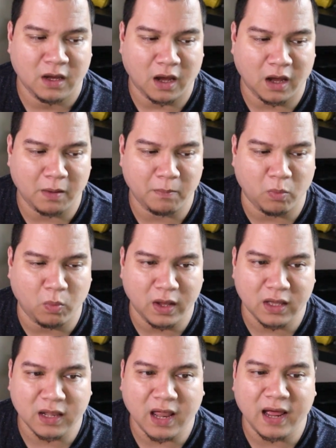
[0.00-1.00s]
Um,
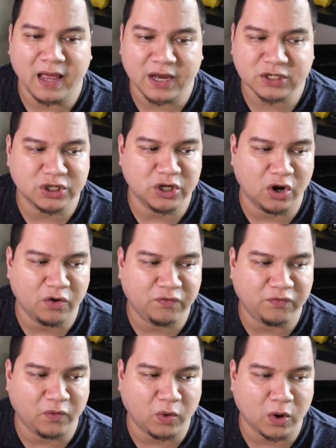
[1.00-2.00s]
will I actually go
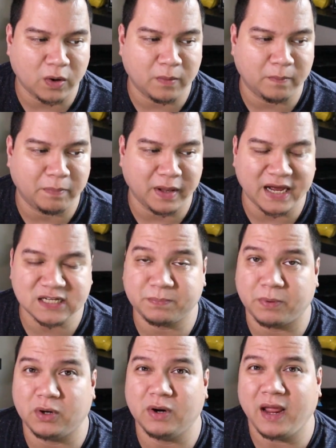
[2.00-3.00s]
for Blast
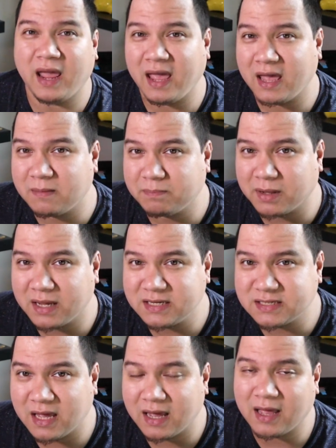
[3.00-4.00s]
Burn and
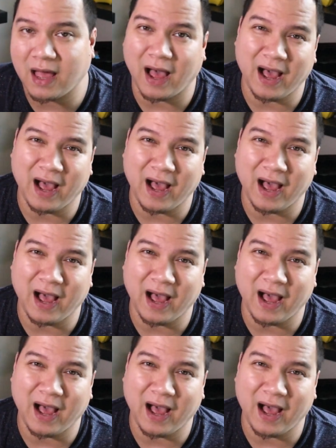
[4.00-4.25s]
Blaze Kick?